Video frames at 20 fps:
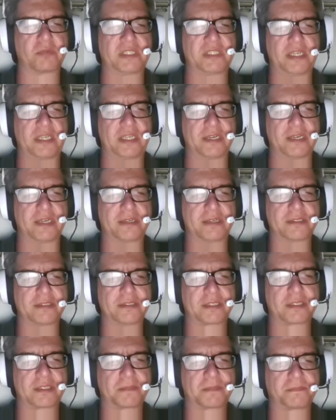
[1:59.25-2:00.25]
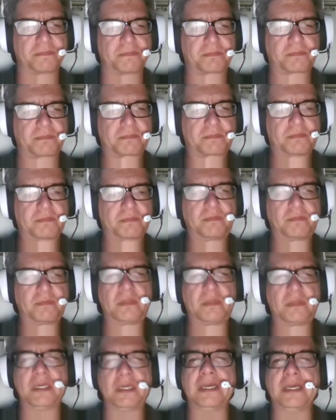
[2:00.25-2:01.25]
tears.
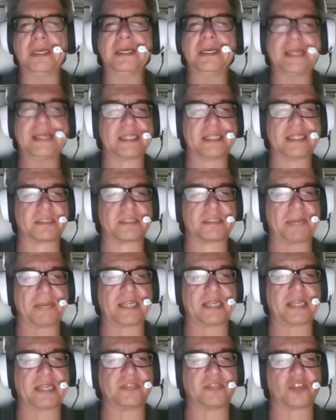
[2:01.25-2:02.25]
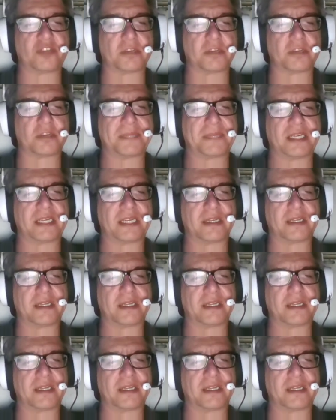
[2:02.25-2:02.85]
It's made in Germany,